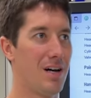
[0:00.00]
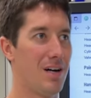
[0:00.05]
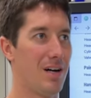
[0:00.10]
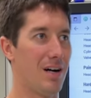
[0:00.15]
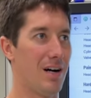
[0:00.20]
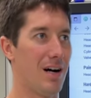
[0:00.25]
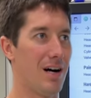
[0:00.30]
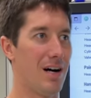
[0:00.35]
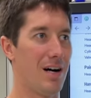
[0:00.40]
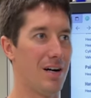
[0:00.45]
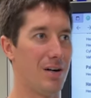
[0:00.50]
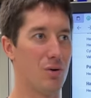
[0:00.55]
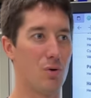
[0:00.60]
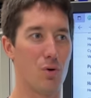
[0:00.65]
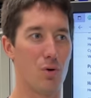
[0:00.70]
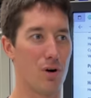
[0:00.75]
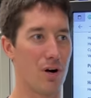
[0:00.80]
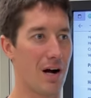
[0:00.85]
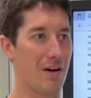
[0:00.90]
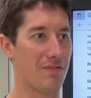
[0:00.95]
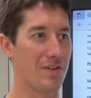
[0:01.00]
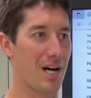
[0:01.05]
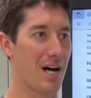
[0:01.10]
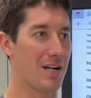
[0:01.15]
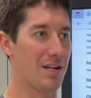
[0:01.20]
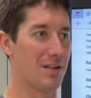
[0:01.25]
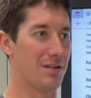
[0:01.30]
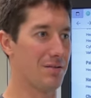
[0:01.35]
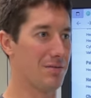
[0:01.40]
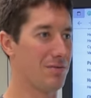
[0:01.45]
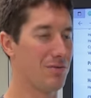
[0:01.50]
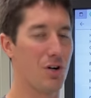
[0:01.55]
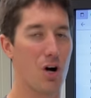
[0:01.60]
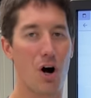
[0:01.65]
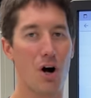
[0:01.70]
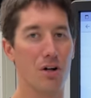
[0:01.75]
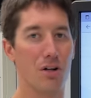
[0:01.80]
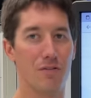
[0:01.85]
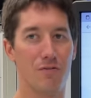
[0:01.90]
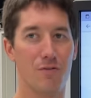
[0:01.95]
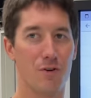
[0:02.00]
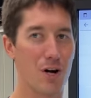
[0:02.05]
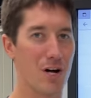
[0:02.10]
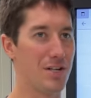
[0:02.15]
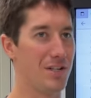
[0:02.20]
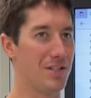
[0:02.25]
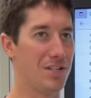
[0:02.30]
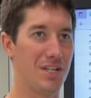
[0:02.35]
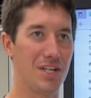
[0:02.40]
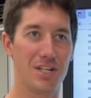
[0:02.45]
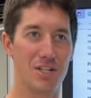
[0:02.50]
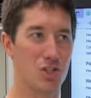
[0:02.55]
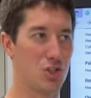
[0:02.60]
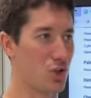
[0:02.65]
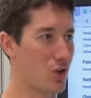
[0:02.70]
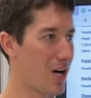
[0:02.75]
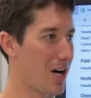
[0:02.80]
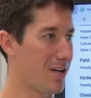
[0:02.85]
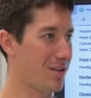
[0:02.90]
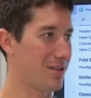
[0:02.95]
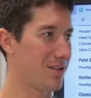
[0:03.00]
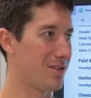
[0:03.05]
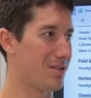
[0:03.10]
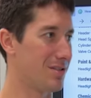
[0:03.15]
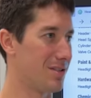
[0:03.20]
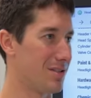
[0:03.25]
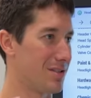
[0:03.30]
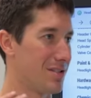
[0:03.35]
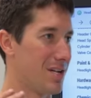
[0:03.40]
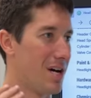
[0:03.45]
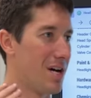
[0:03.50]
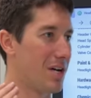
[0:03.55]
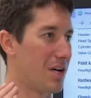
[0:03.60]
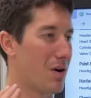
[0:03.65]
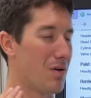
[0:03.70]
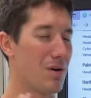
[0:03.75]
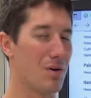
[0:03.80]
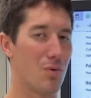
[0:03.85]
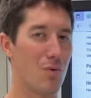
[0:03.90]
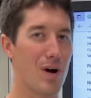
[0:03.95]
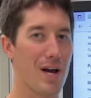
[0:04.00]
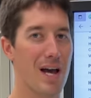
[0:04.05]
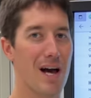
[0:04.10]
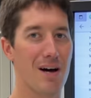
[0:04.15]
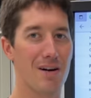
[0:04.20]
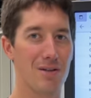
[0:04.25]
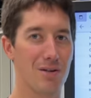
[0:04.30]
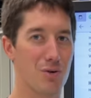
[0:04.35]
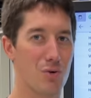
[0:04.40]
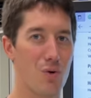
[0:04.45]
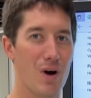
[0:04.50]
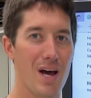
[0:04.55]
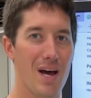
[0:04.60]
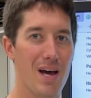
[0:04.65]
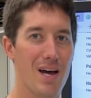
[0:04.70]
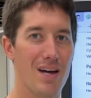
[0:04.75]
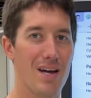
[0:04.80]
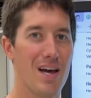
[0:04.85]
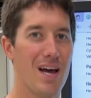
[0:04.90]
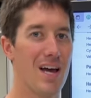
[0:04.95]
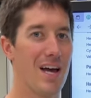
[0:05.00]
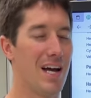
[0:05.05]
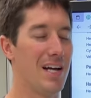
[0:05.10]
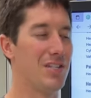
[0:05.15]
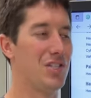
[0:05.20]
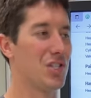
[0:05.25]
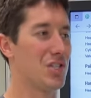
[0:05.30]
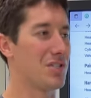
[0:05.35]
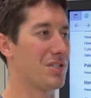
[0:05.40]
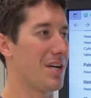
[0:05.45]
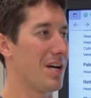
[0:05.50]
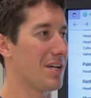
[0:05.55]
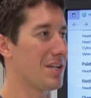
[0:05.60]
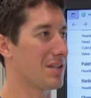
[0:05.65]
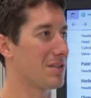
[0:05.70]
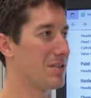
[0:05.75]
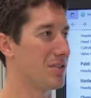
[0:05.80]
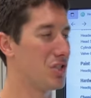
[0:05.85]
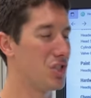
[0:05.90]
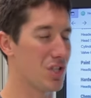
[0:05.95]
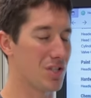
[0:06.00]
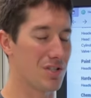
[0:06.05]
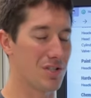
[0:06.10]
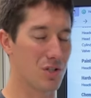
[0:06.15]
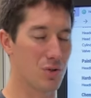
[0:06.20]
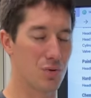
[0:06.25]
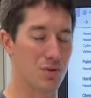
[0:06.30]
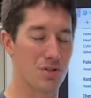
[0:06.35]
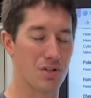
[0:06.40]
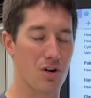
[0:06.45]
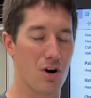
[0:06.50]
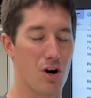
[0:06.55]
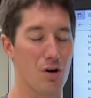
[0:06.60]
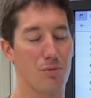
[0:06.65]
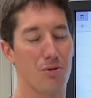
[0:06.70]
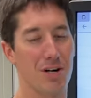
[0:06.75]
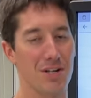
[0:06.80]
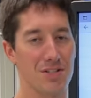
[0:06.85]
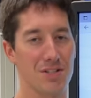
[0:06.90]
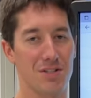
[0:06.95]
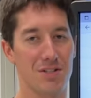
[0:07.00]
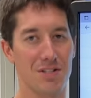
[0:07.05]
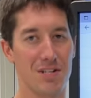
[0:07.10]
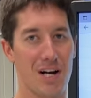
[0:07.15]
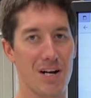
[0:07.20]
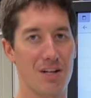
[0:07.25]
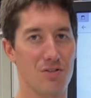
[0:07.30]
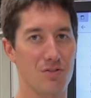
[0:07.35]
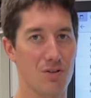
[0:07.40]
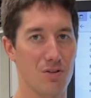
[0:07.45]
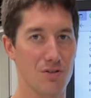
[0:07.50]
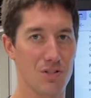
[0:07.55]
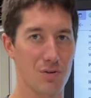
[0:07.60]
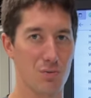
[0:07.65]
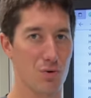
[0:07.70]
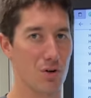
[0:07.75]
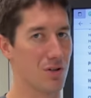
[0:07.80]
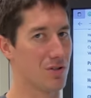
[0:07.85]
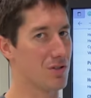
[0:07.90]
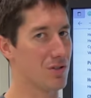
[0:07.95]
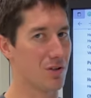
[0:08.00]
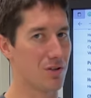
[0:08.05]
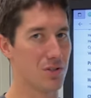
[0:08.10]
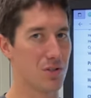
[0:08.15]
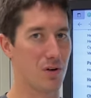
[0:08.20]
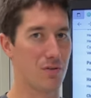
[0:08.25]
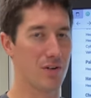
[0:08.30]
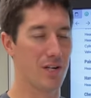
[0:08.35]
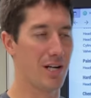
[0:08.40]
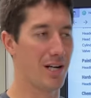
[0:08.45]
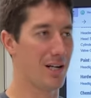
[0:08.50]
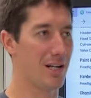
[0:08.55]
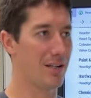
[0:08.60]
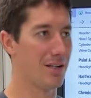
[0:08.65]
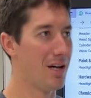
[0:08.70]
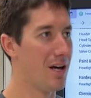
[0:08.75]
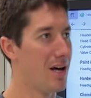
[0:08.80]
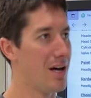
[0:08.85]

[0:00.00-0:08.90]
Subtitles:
or I've got to call a friend to get a trailer that's going way out of their way. And just think of the logistics when your car breaks on the side of the road somewhere. It starts overheating.